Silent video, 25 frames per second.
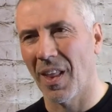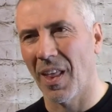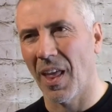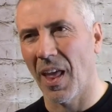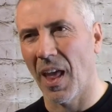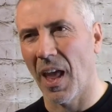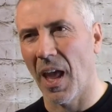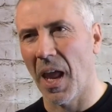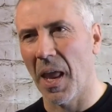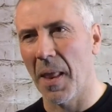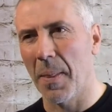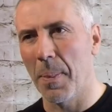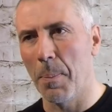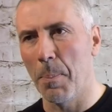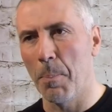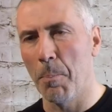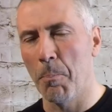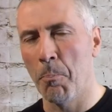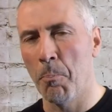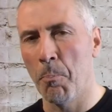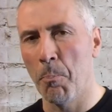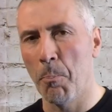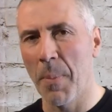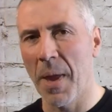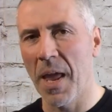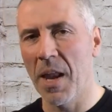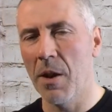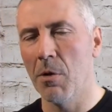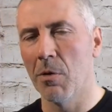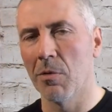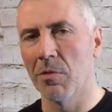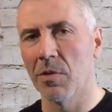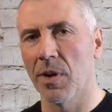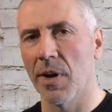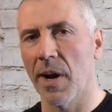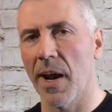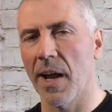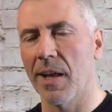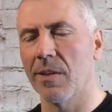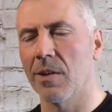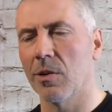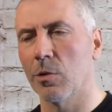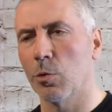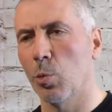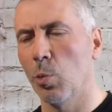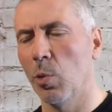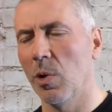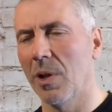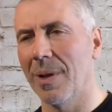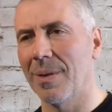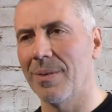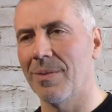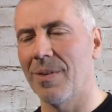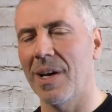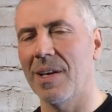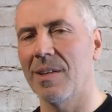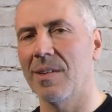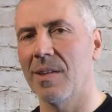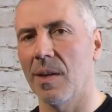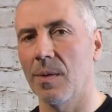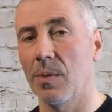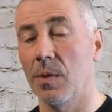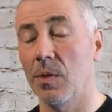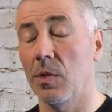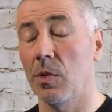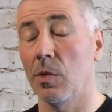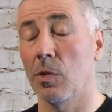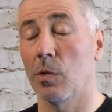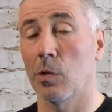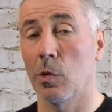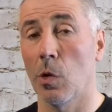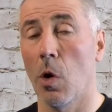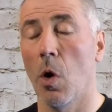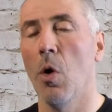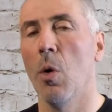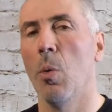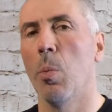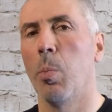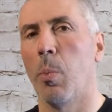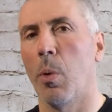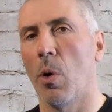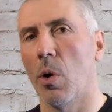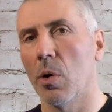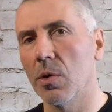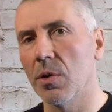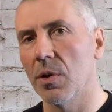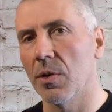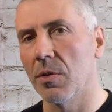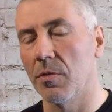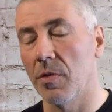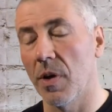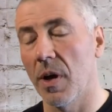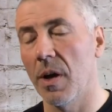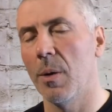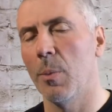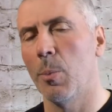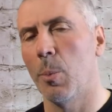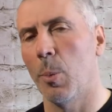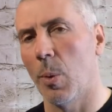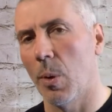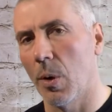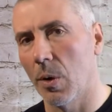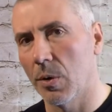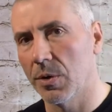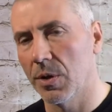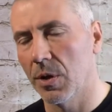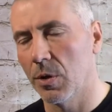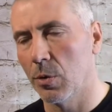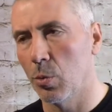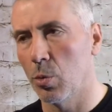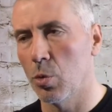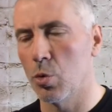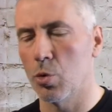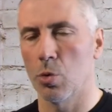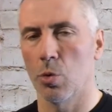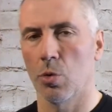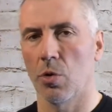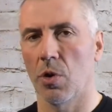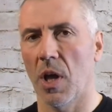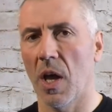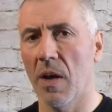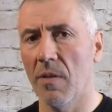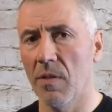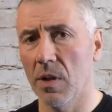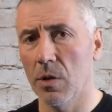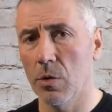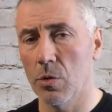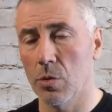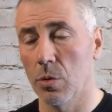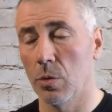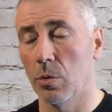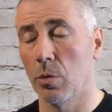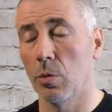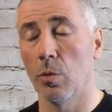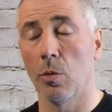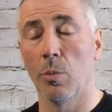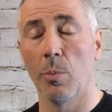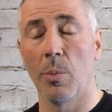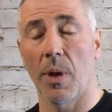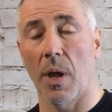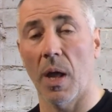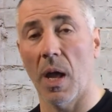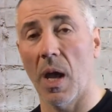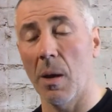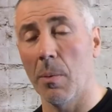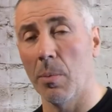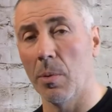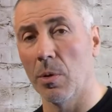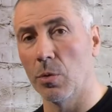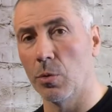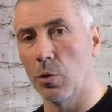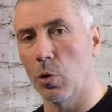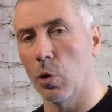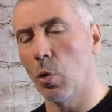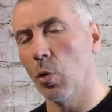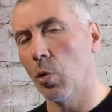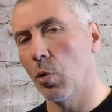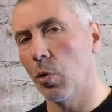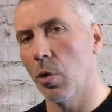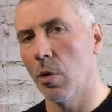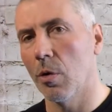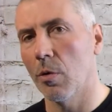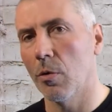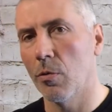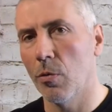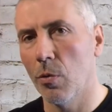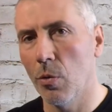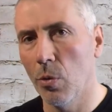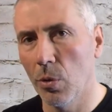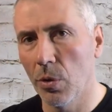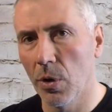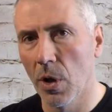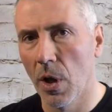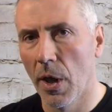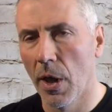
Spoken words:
and many of the riders will advise that this is so important, very important, you should have it, you will be able to cook your food